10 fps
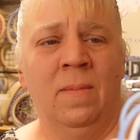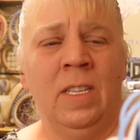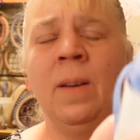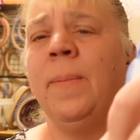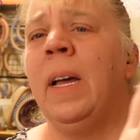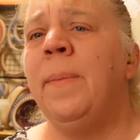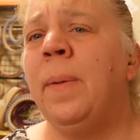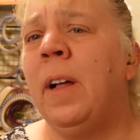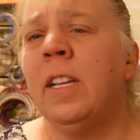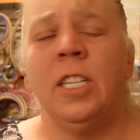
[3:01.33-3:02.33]
I
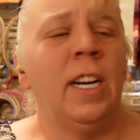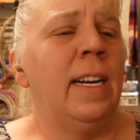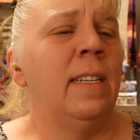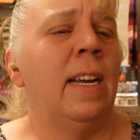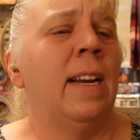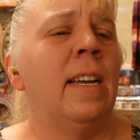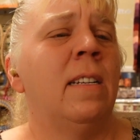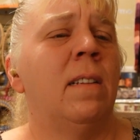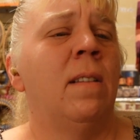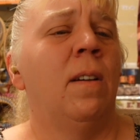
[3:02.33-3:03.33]
apologize. I
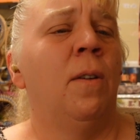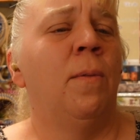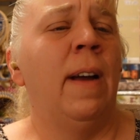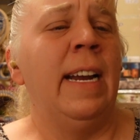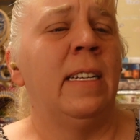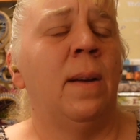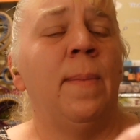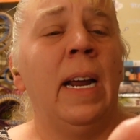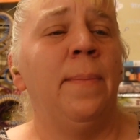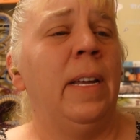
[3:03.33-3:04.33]
guess the Horizon
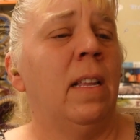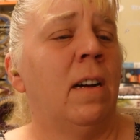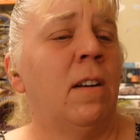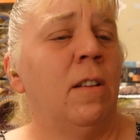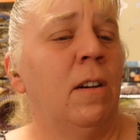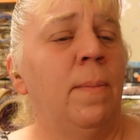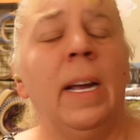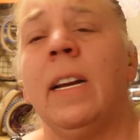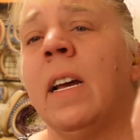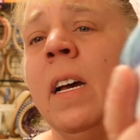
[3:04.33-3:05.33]
might be the color, but